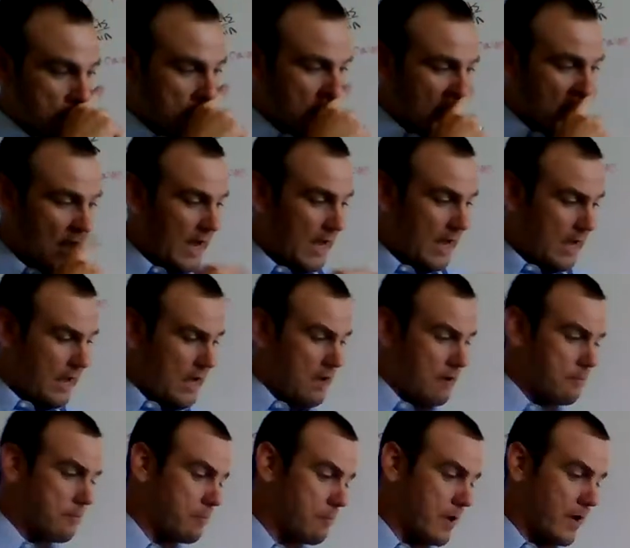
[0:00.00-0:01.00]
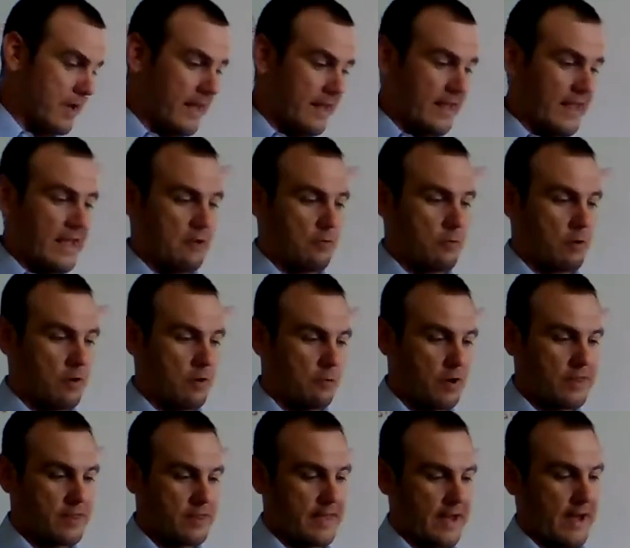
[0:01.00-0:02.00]
But 8, well,
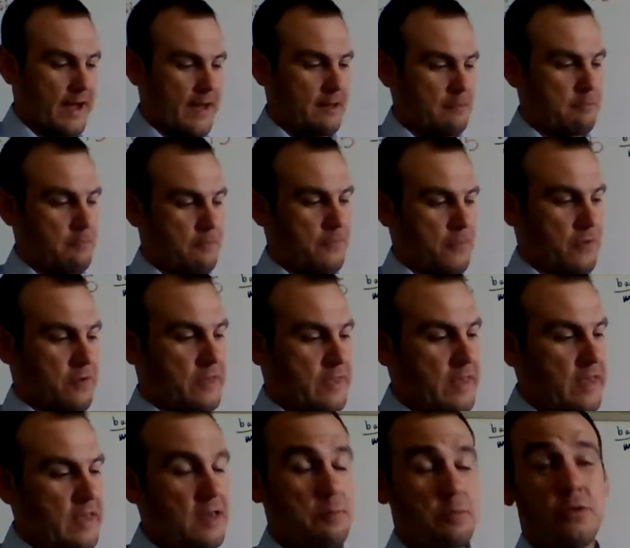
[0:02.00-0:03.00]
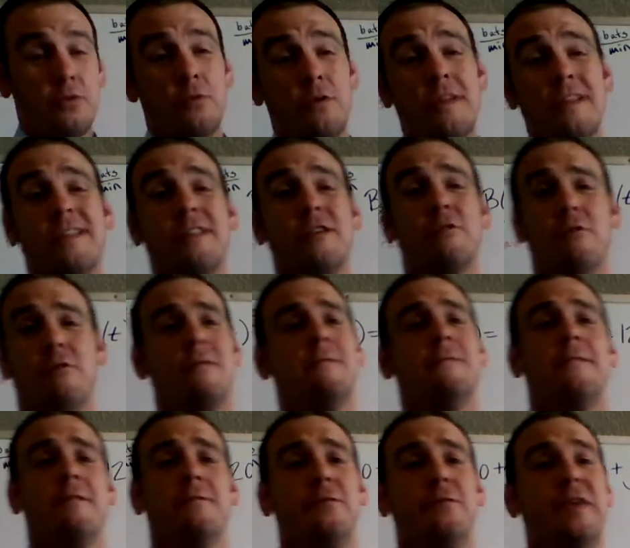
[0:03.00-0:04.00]
what time for t between 0 and
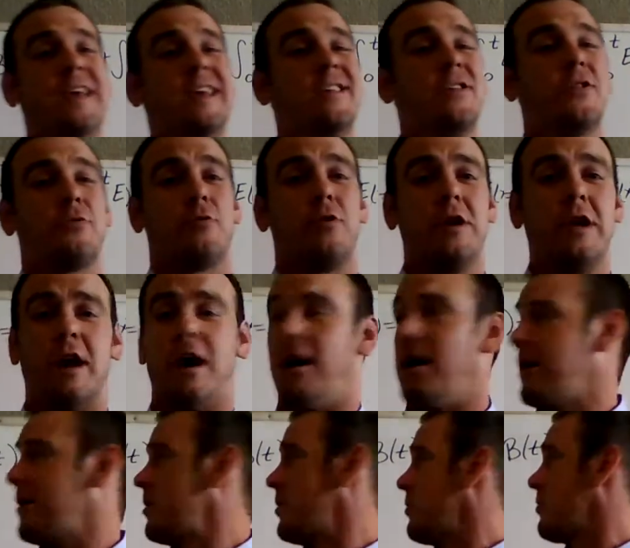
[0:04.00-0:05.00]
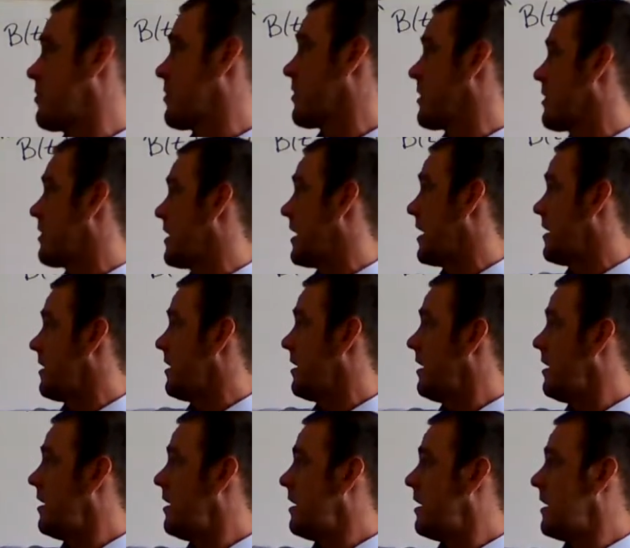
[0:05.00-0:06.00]
15? So we are using that
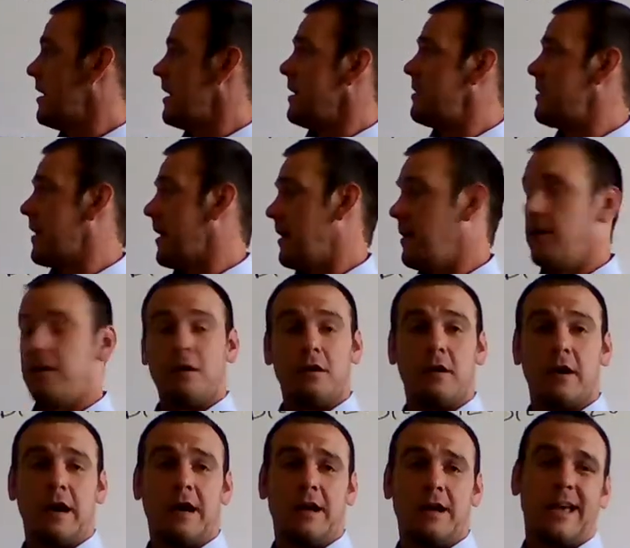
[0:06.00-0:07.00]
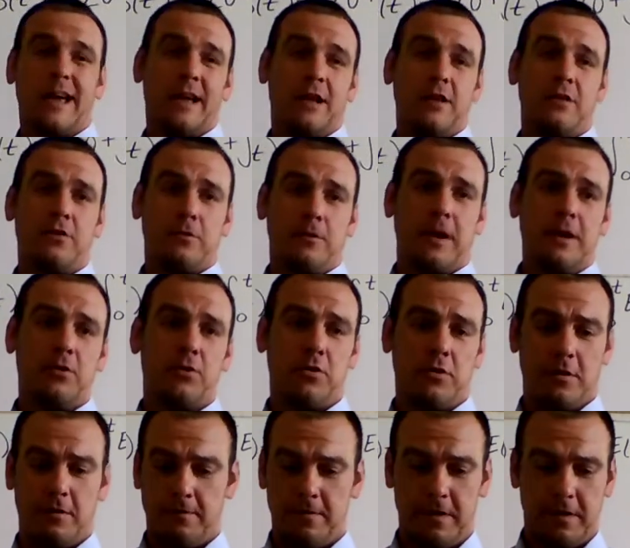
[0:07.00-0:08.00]
entire kind of duration
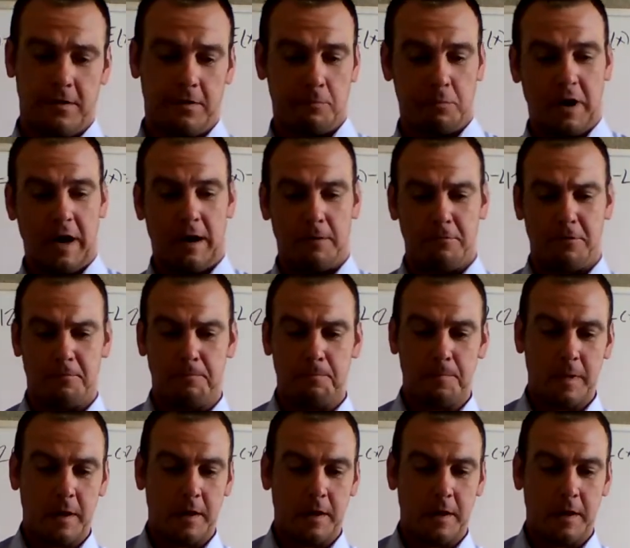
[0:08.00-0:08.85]
of this problem.